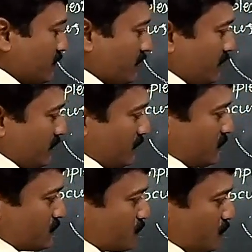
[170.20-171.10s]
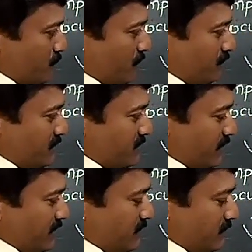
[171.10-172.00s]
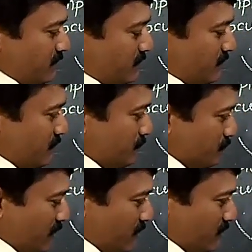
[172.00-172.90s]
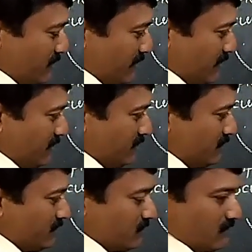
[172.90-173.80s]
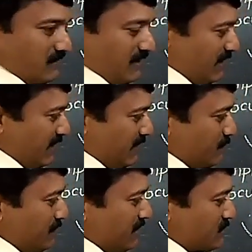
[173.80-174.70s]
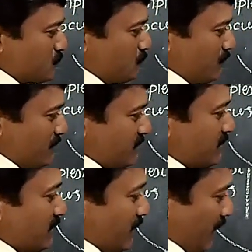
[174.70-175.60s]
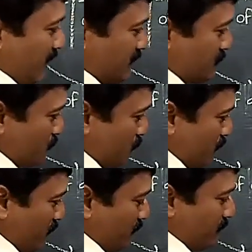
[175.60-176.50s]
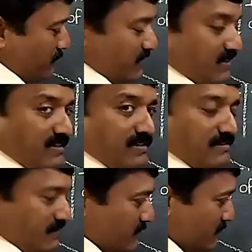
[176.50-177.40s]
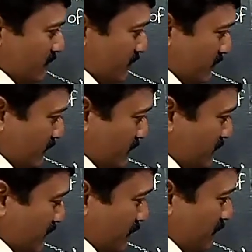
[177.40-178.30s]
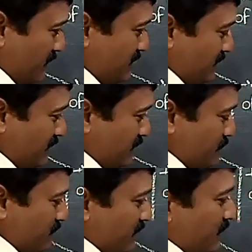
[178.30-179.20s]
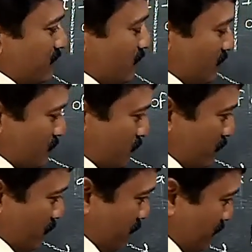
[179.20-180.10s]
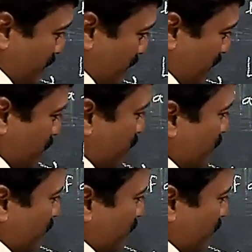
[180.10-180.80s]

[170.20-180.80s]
then slope of this line by taking A and B as 2 points, and the slope of this segment CD or slope of DE,